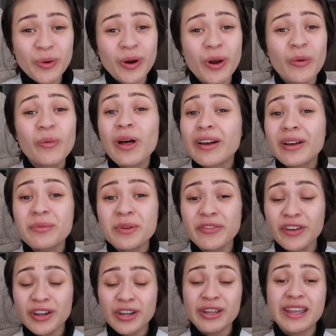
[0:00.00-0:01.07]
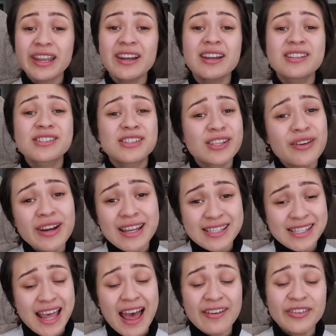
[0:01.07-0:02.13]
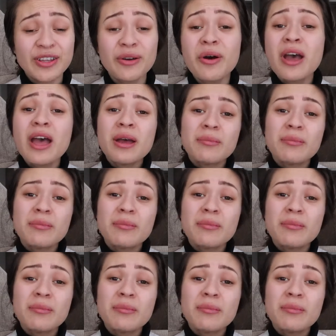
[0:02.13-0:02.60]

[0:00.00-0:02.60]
or welcome if you're new here. It's so nice to have you.